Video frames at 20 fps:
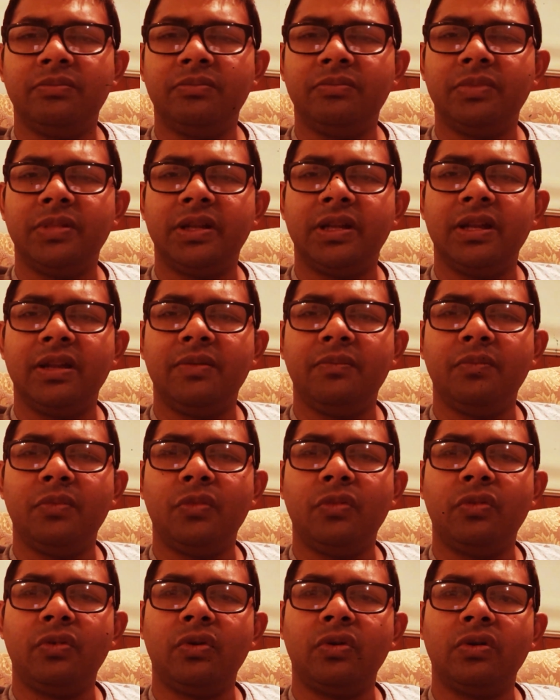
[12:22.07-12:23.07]
became
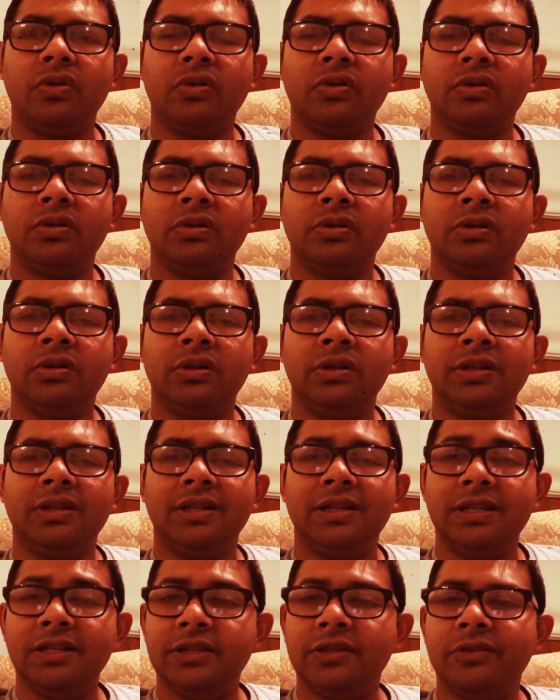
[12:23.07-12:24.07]
more
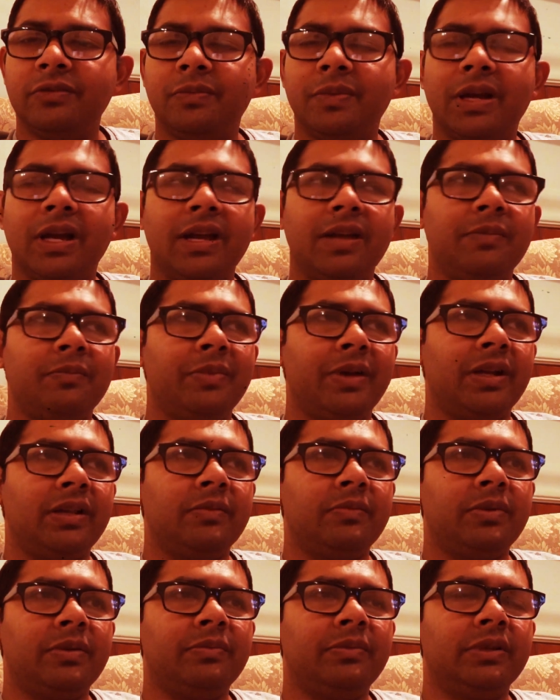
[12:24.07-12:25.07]
easy to buy by the
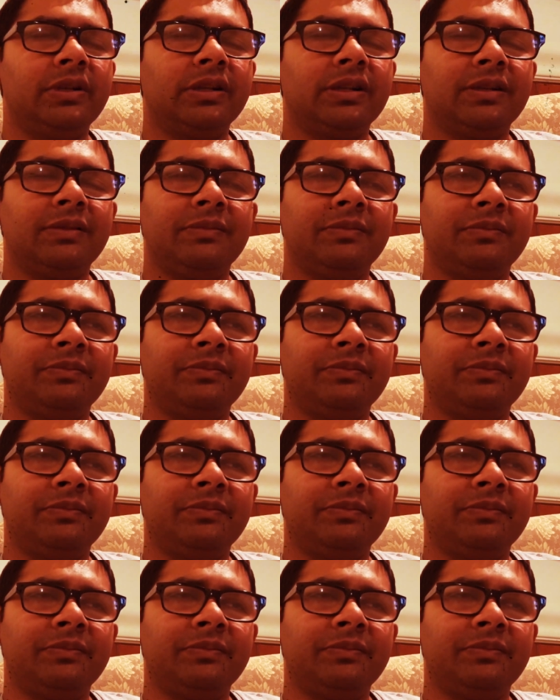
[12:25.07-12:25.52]
public.